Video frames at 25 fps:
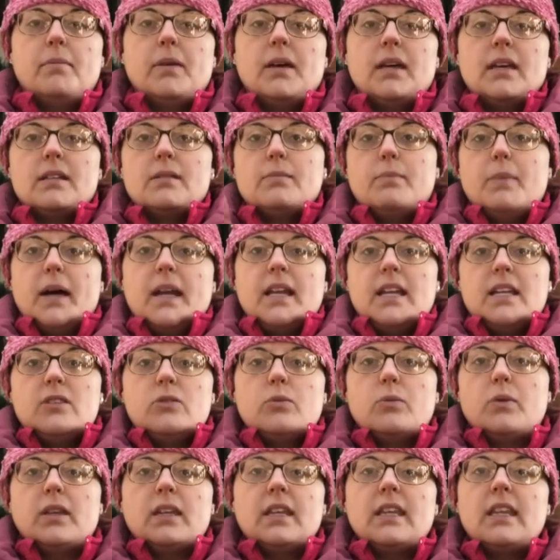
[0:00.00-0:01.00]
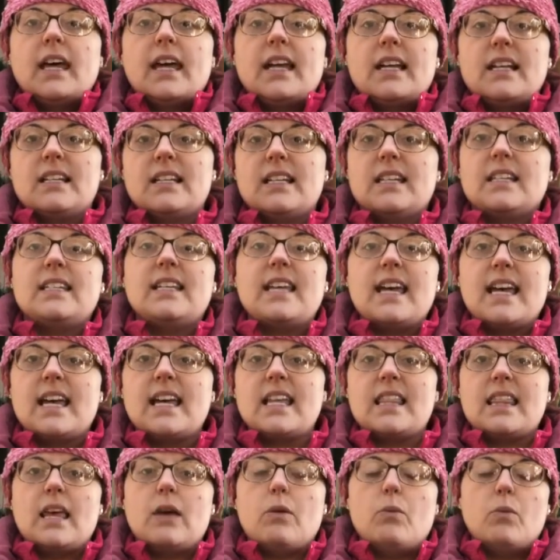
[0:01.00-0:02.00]
because bunnies really like to dig
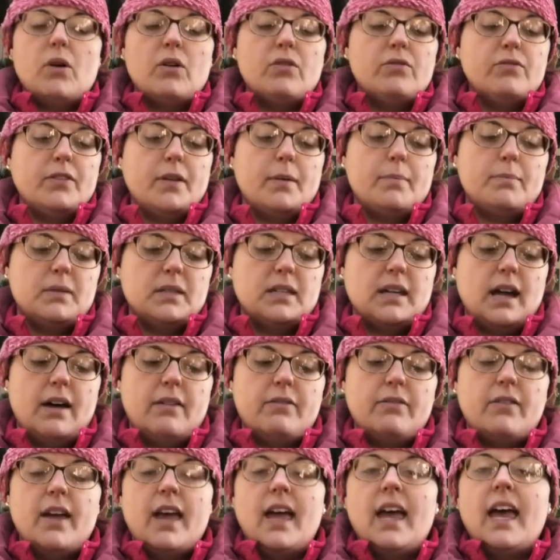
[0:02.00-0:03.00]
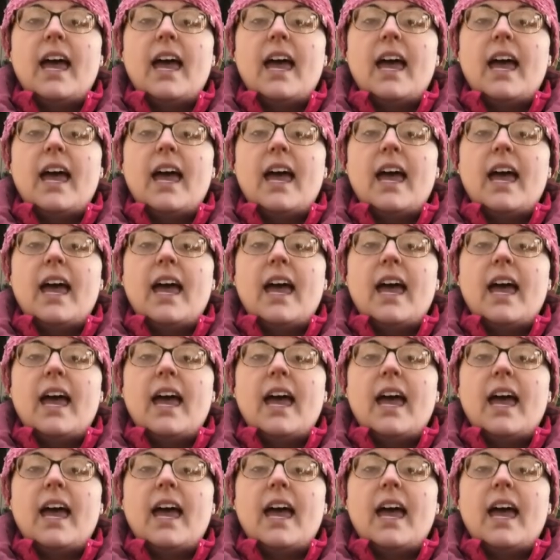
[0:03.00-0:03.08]
and they will flip stuff.